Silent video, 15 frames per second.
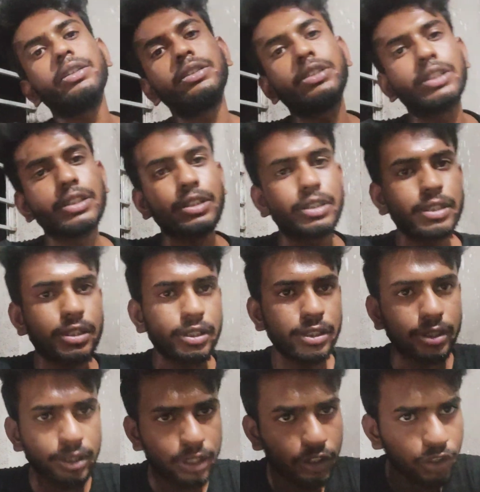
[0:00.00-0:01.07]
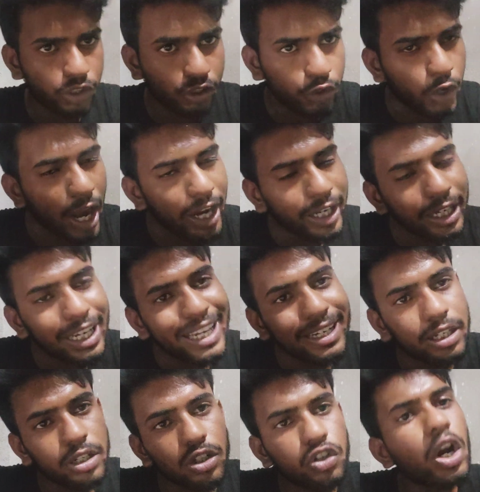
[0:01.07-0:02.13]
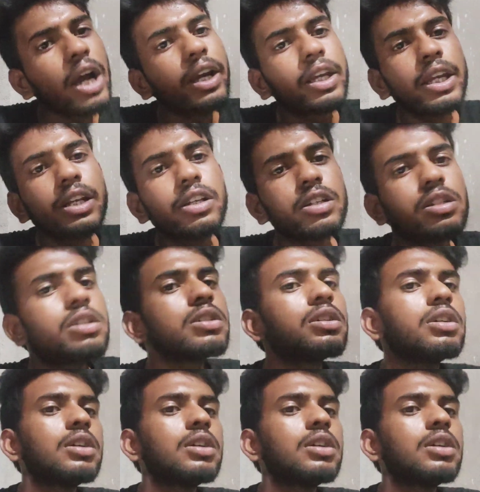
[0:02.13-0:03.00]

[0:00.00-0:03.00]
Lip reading: just truncated,